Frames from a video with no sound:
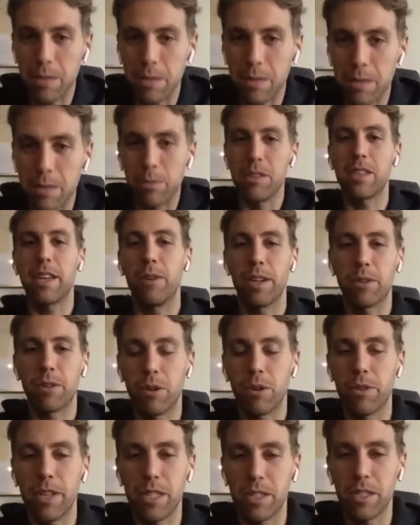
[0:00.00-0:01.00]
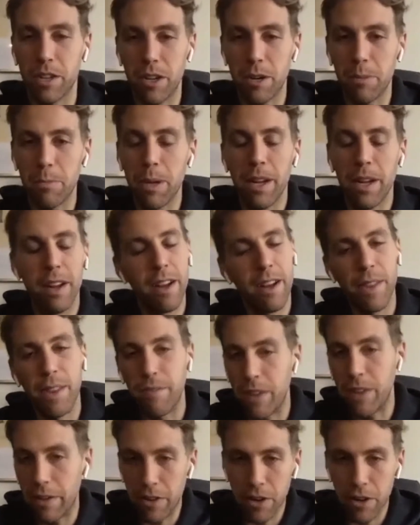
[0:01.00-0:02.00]
someone, you say, I want to grow this herb,
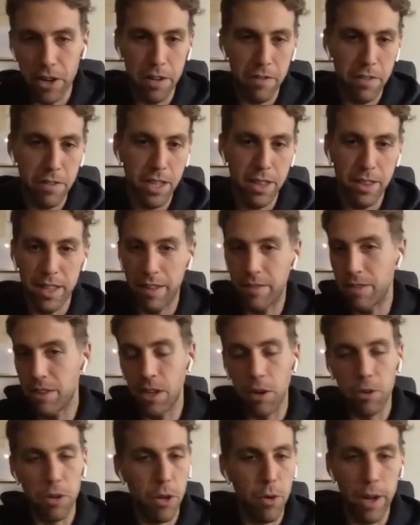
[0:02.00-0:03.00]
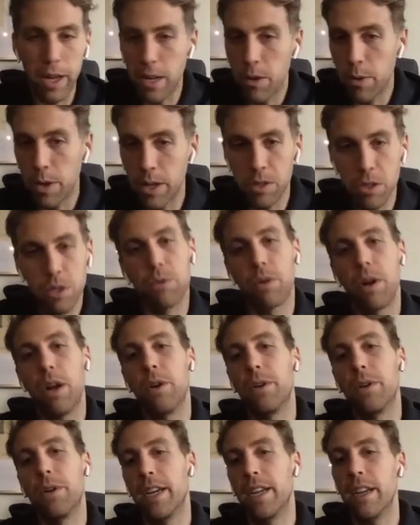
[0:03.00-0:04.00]
they've never heard of it, they don't know anyone who's
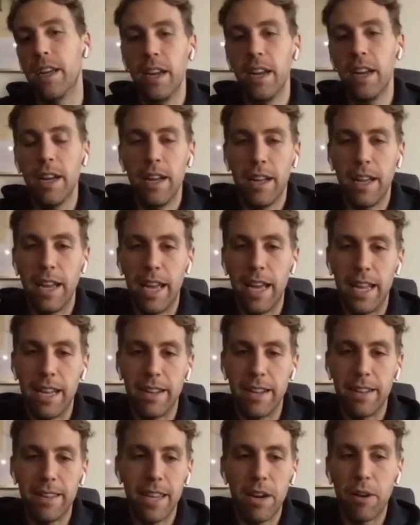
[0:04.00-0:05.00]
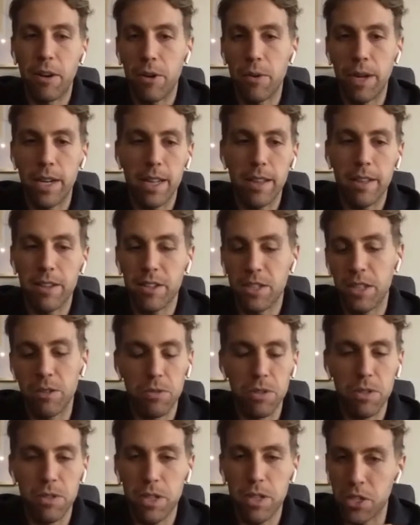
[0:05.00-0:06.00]
grown it, and they don't know there's no
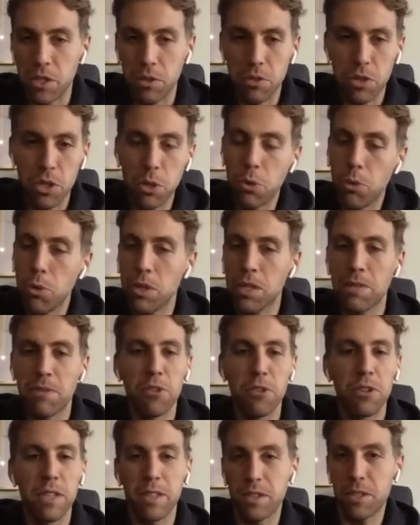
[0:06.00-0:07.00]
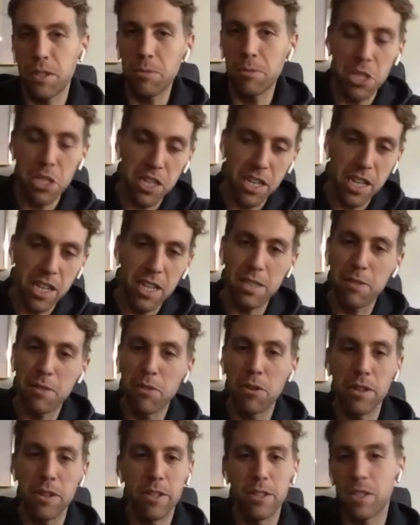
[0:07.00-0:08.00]
tools for it, there's no machines
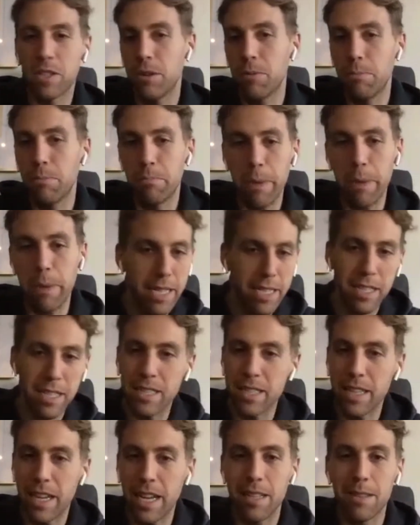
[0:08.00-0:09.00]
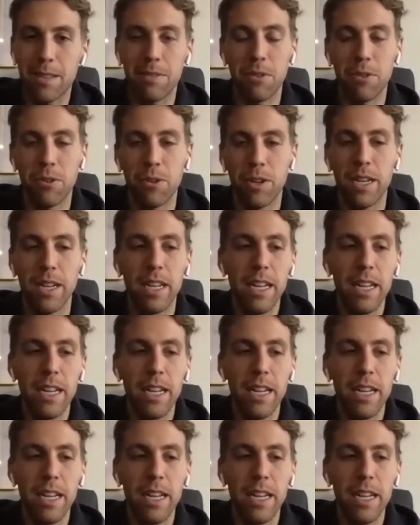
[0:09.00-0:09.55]
for it, there's no pesticides for it.